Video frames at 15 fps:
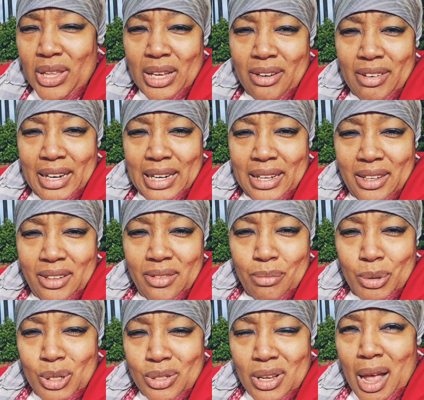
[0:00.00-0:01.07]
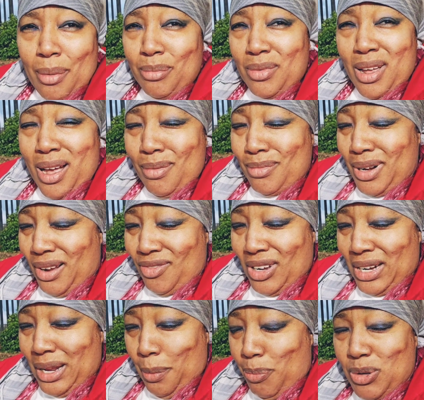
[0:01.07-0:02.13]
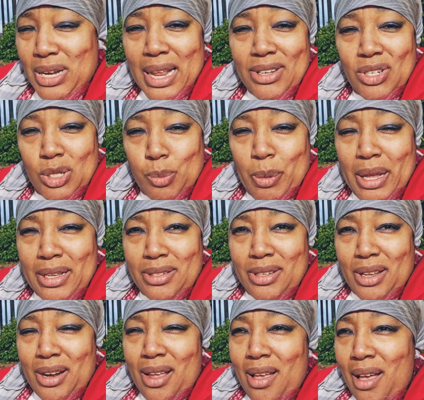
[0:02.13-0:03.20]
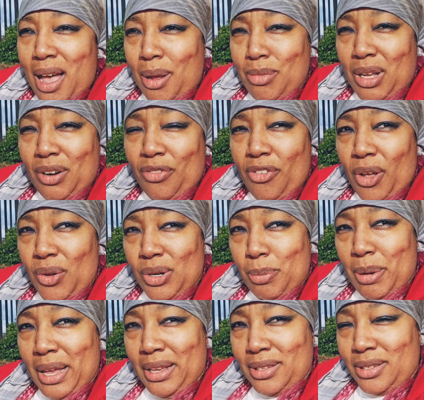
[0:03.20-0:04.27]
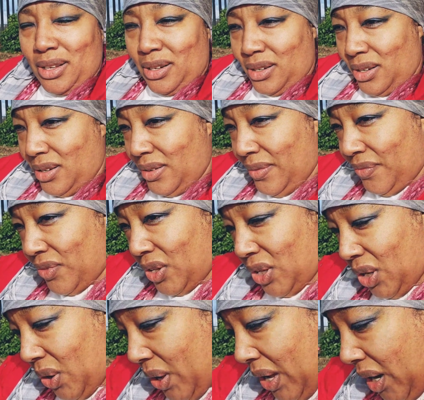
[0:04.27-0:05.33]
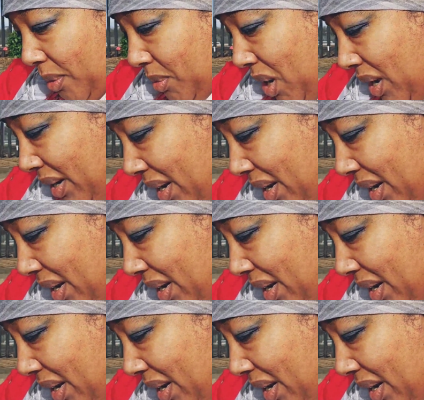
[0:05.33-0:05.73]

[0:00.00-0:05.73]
thing, really, because I'm not really a pretentious person. I'm not a phony person, you know, and I'm